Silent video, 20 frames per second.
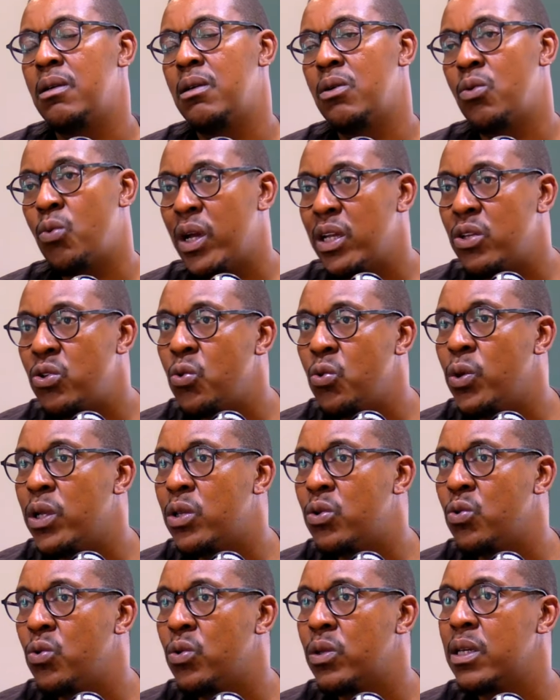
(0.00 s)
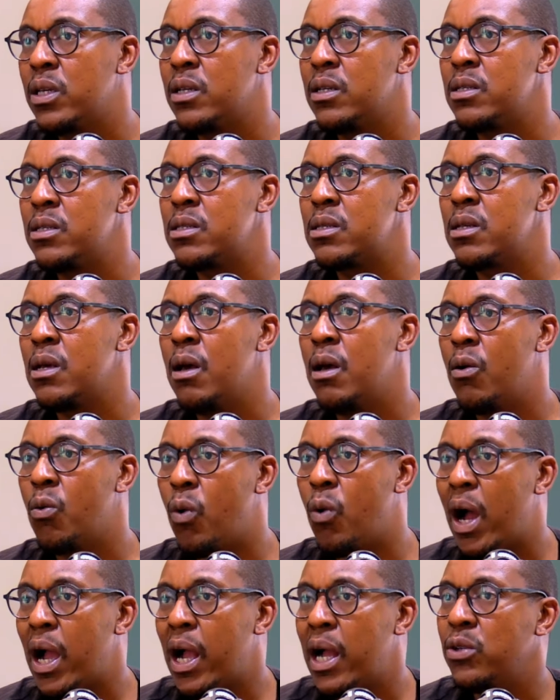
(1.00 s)
Where do we do this?
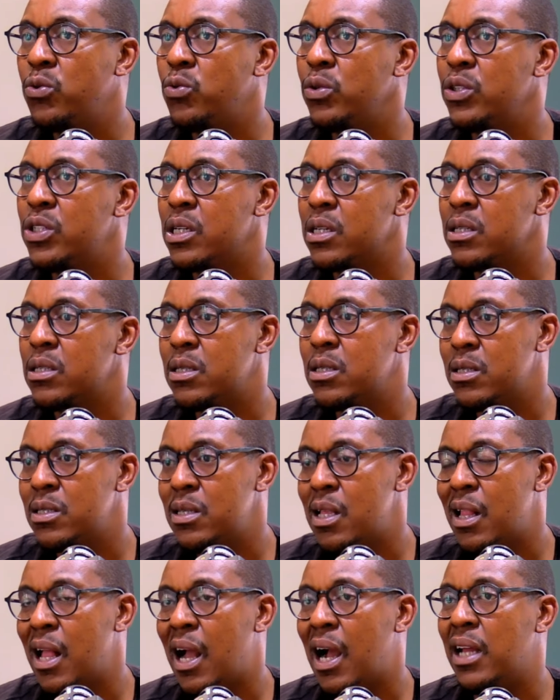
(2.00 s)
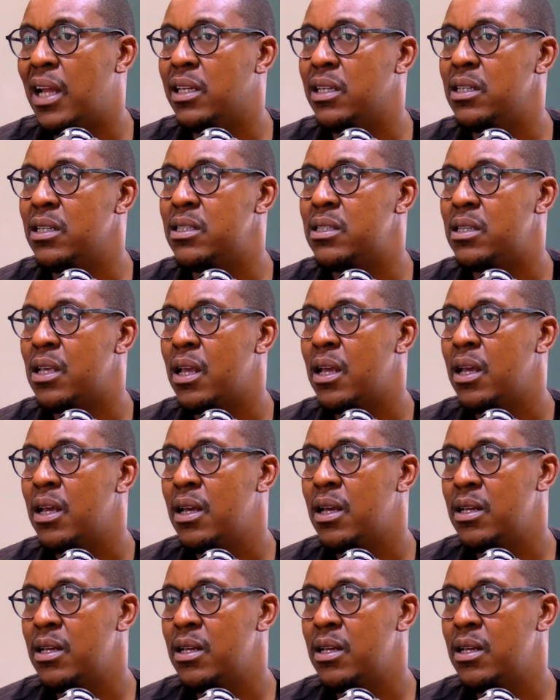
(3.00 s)
Why can't we just sihlanganise,